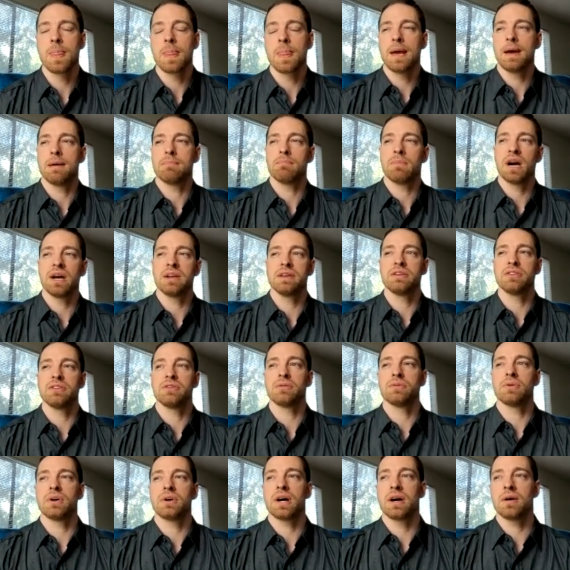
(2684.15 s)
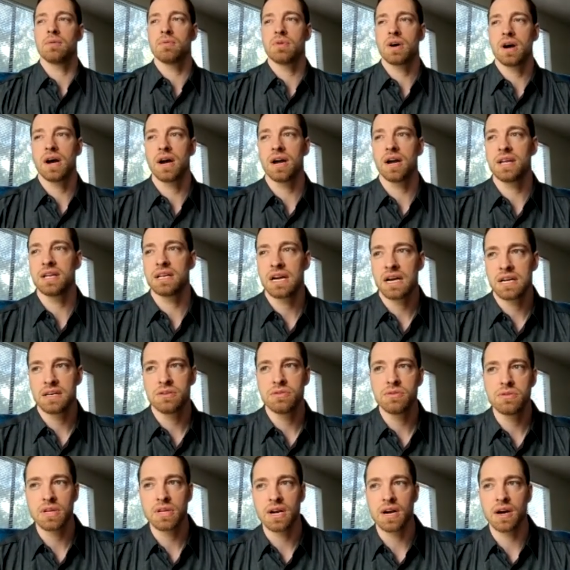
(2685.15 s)
and mind you, I, I, I
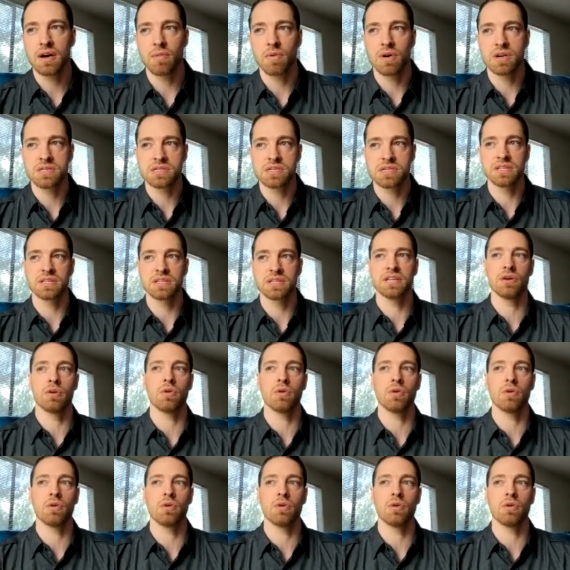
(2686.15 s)
knew that I wasn't the